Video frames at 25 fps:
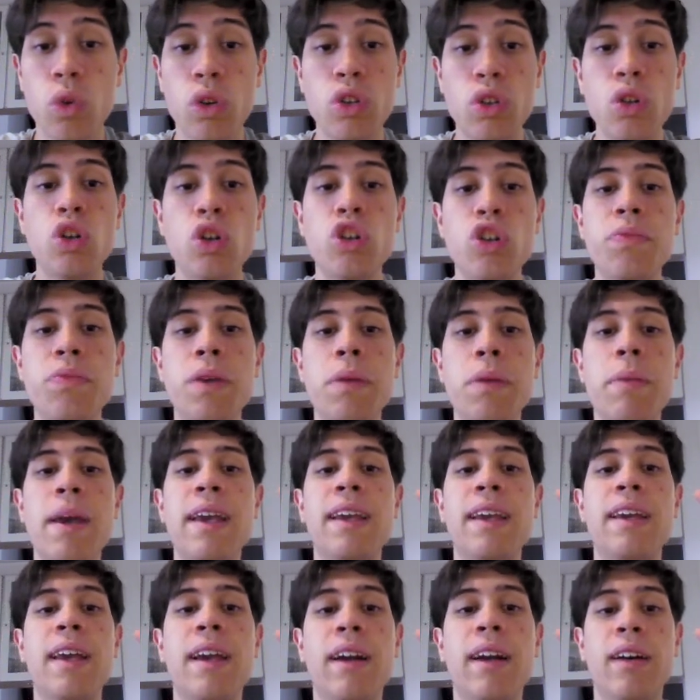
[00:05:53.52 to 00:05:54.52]
you could be
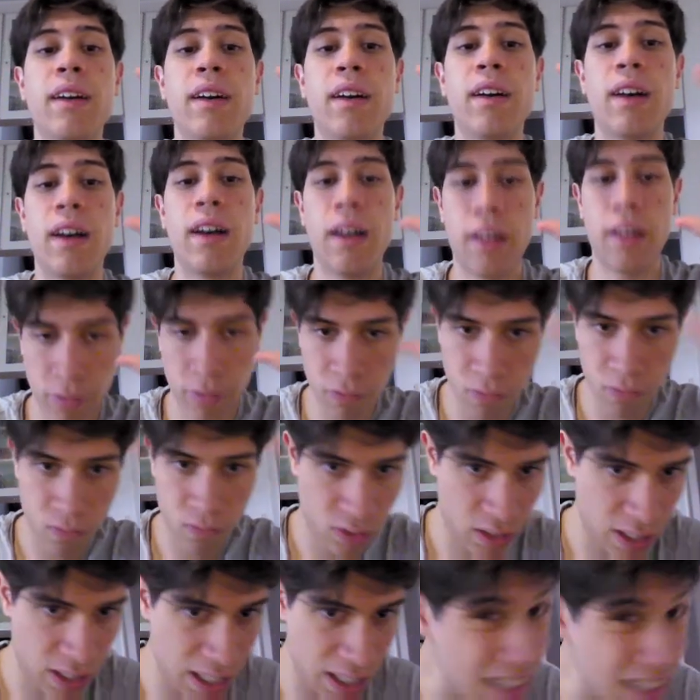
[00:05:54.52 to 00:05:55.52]
making
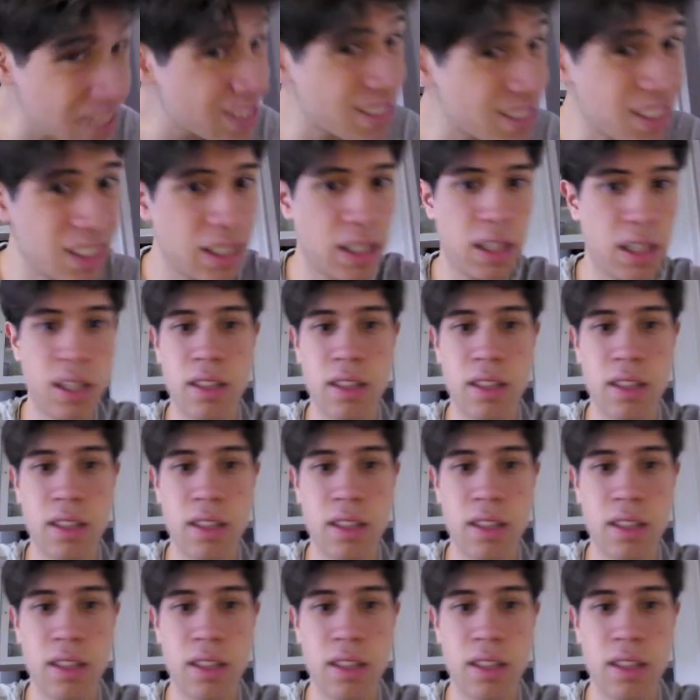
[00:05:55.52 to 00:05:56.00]
easily